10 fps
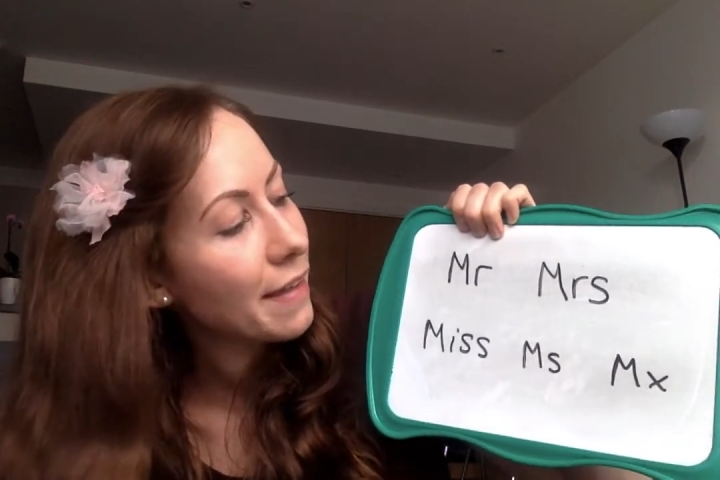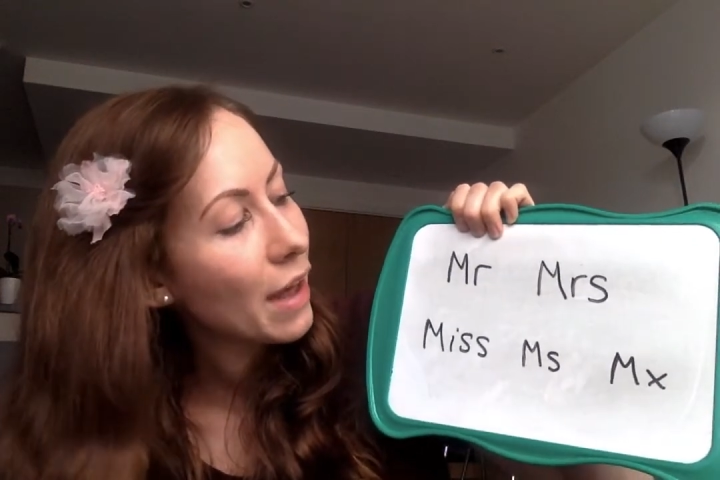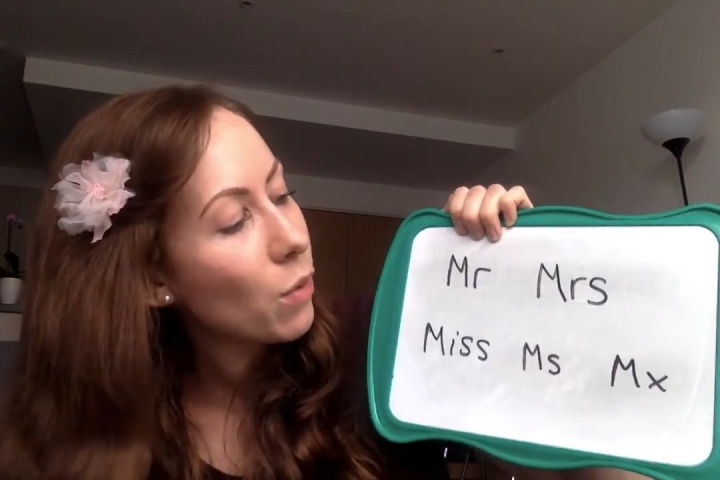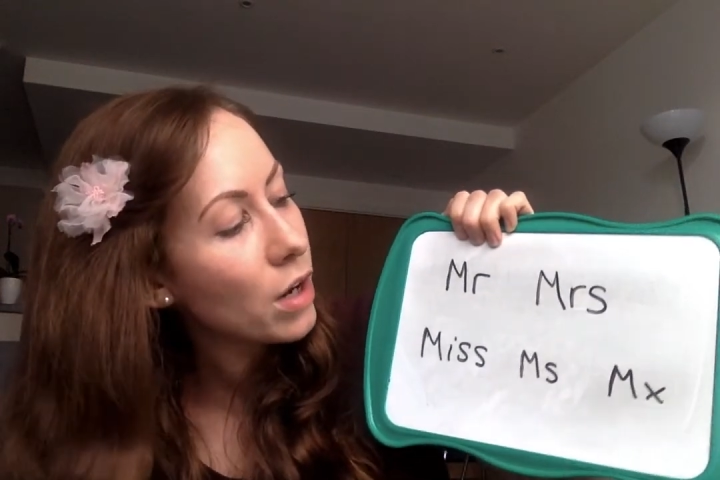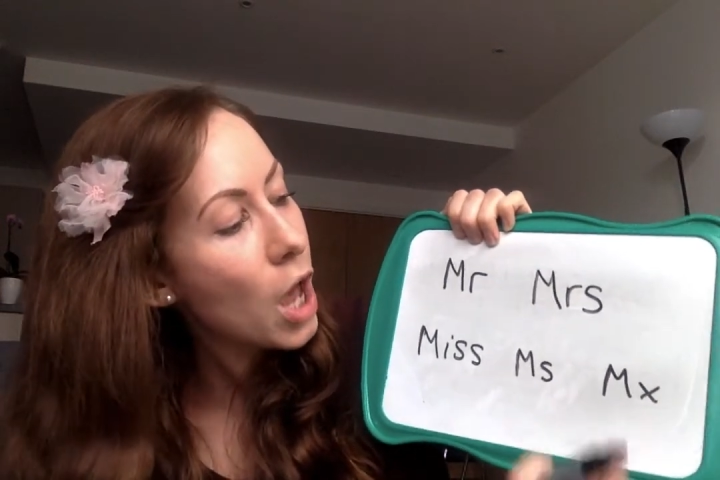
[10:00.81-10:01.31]

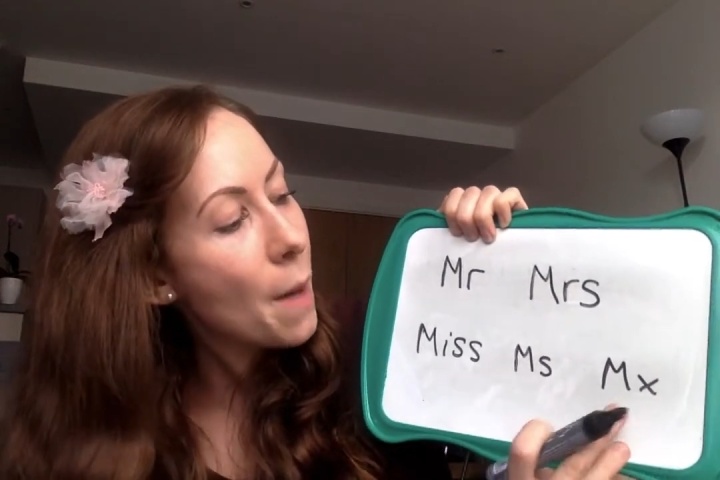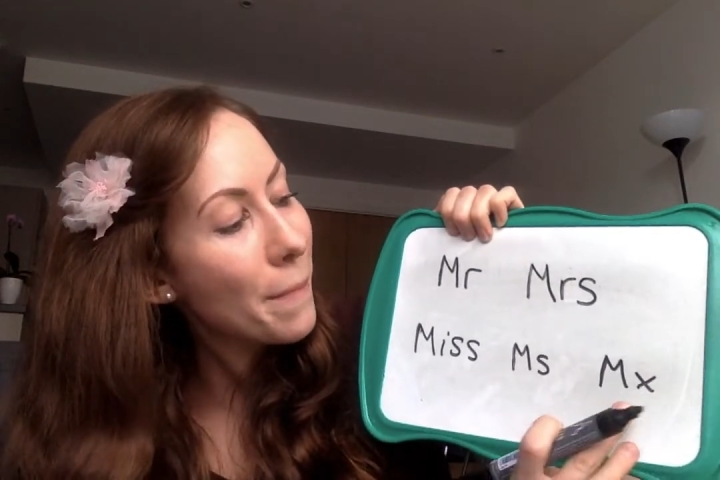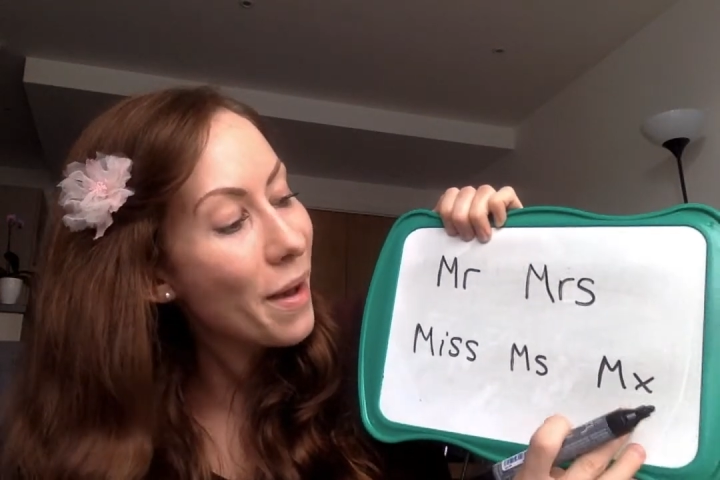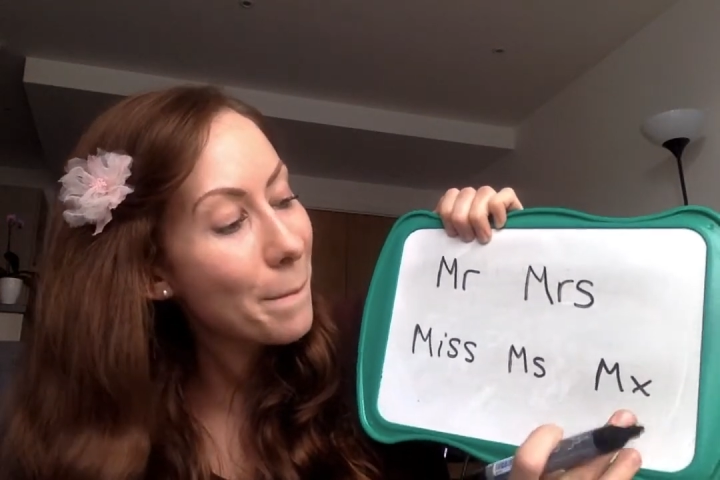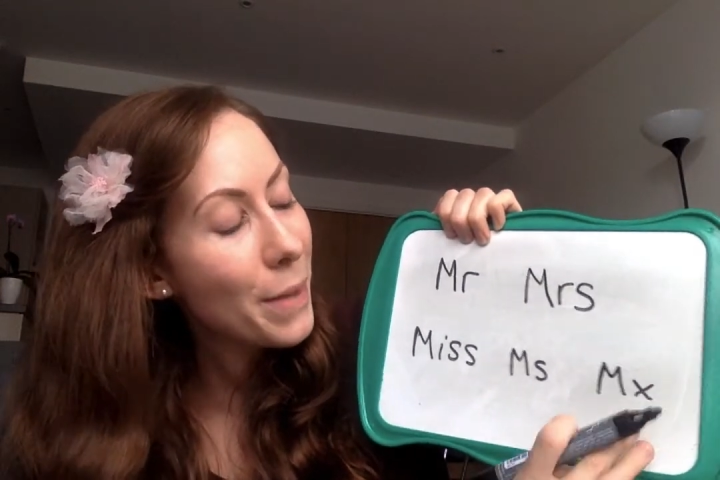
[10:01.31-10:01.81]
that one,
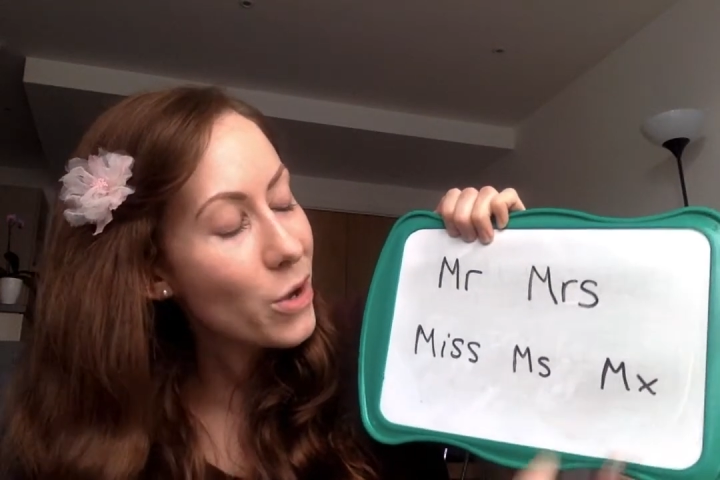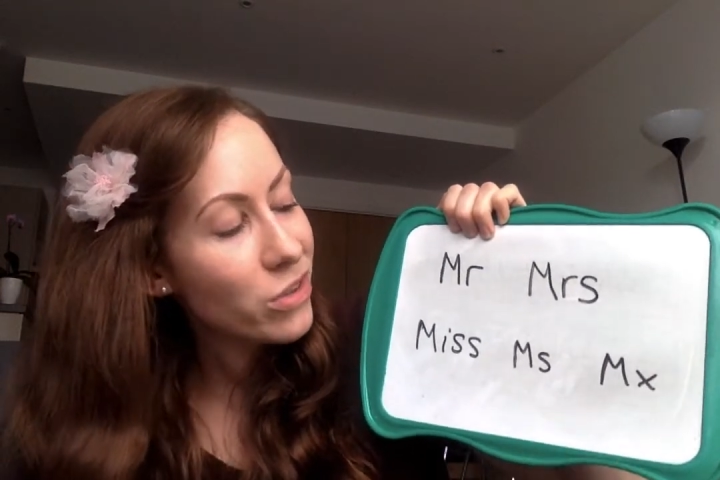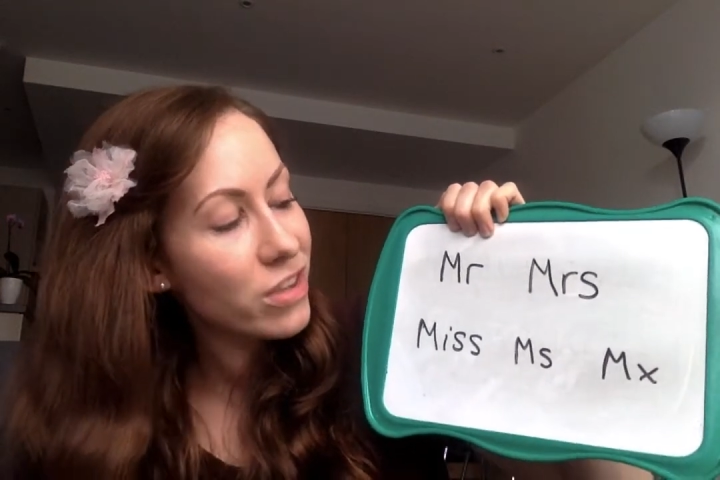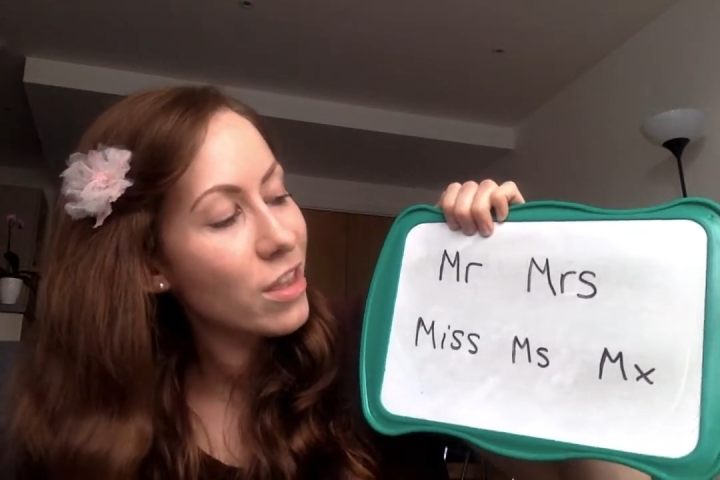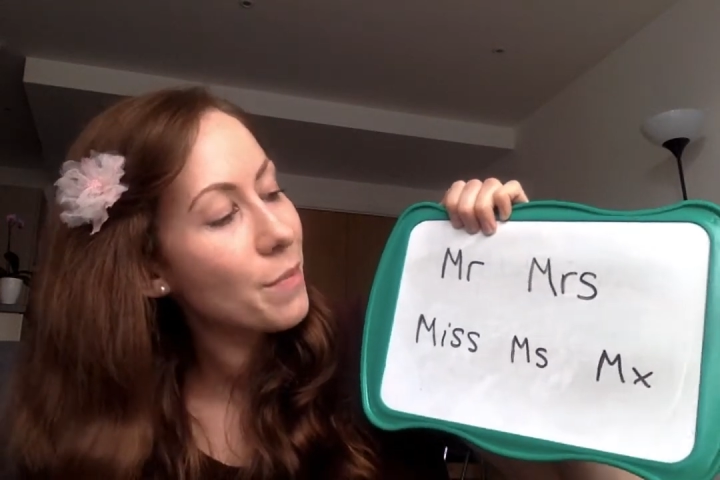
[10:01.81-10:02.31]
but
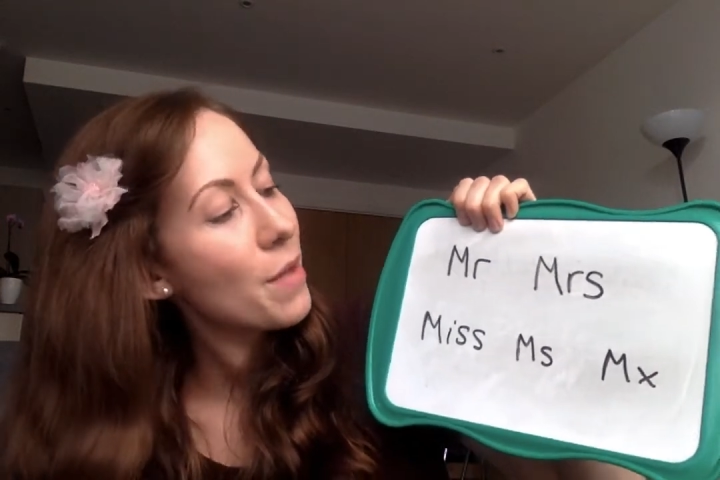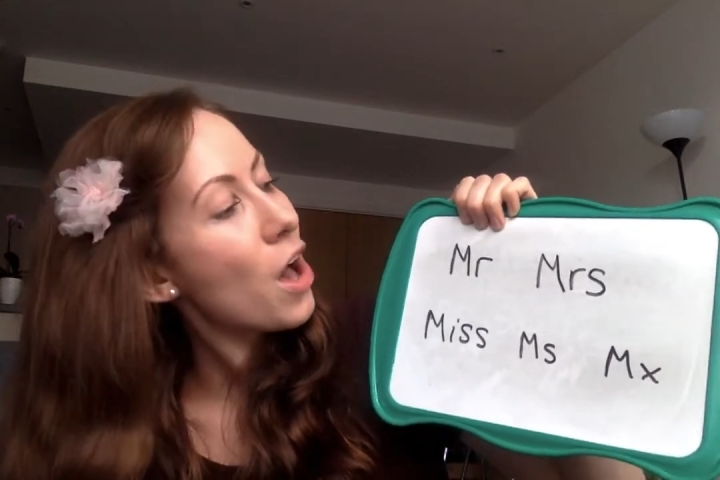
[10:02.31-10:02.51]
both of them